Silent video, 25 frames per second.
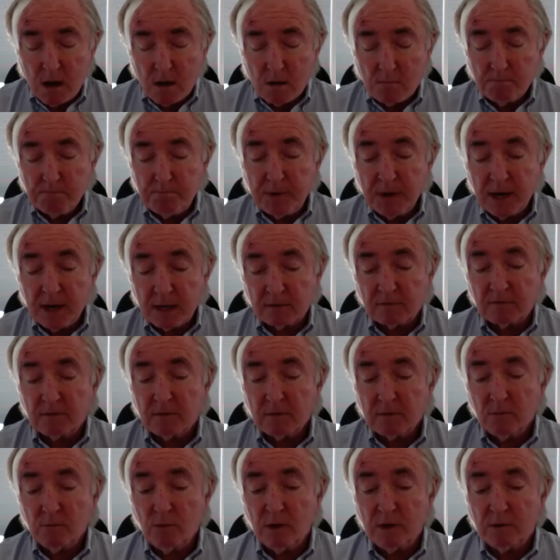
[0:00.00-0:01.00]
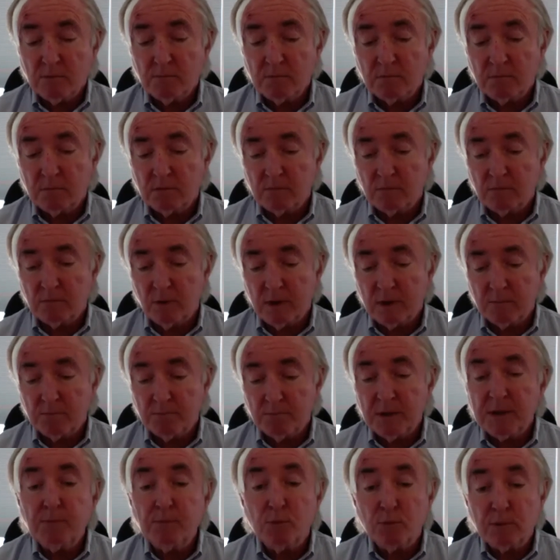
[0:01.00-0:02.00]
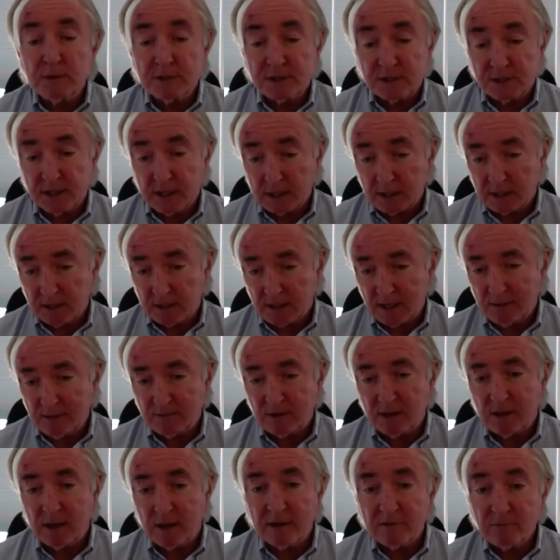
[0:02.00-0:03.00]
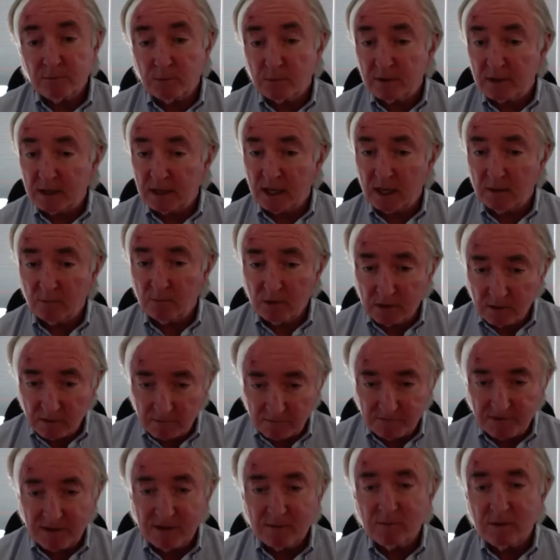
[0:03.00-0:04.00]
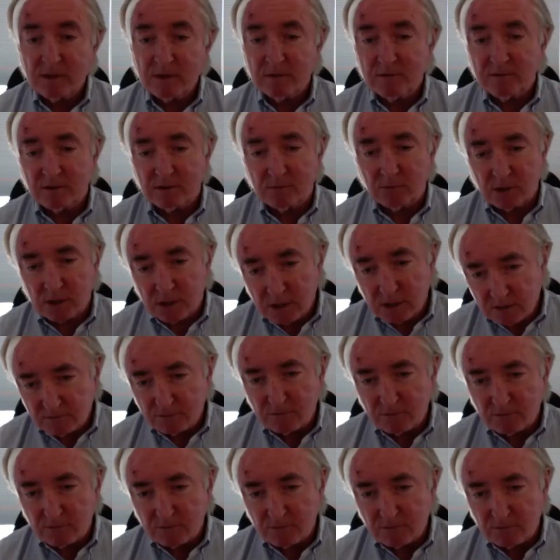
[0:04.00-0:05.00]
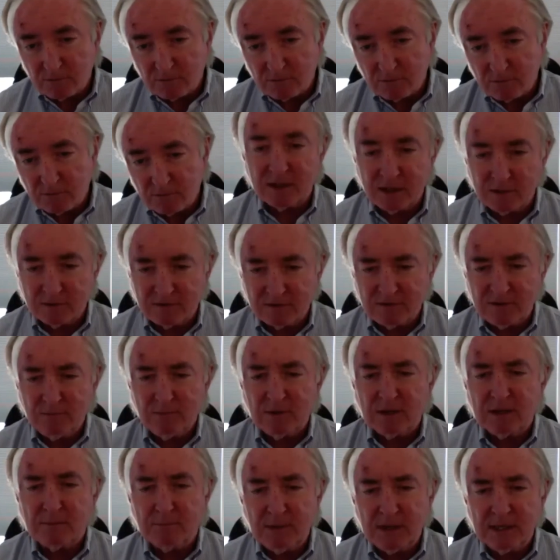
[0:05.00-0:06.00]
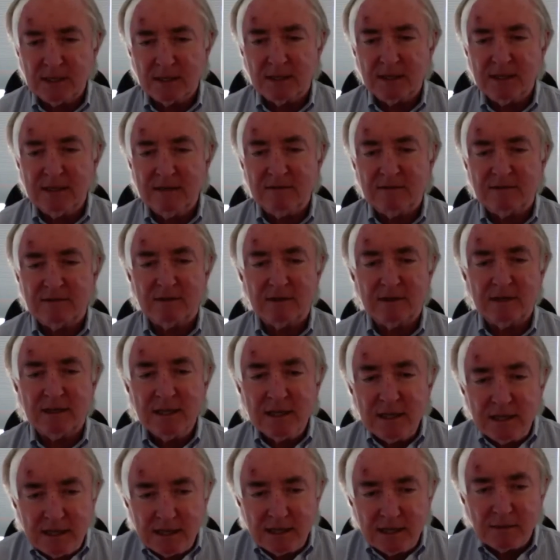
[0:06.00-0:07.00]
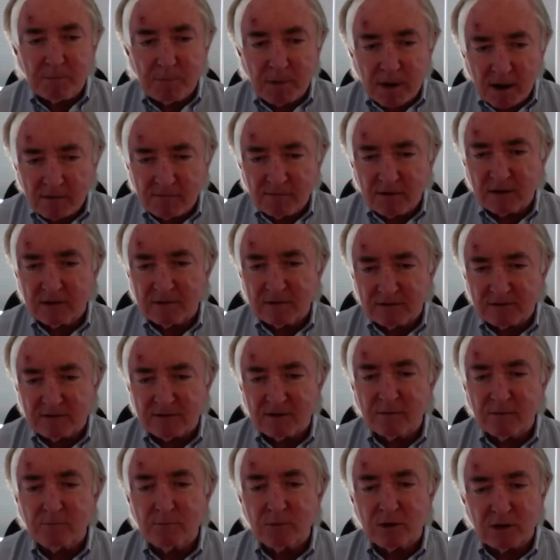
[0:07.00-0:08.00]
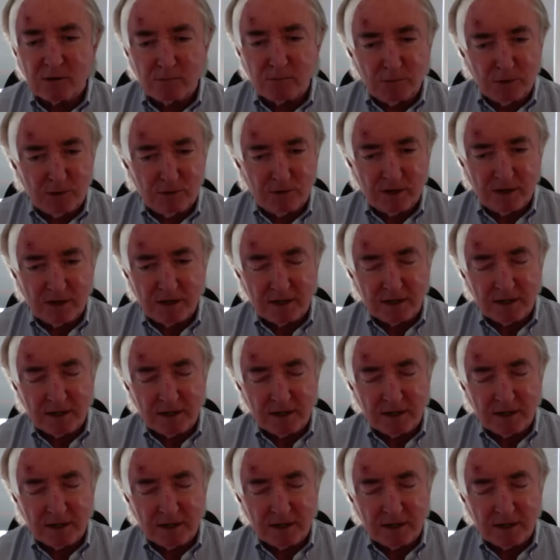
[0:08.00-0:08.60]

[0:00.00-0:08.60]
But when people were sick and came to the hospital, they came with their families and there were kids running around, and there seemed to be, at least in the poverty, some community.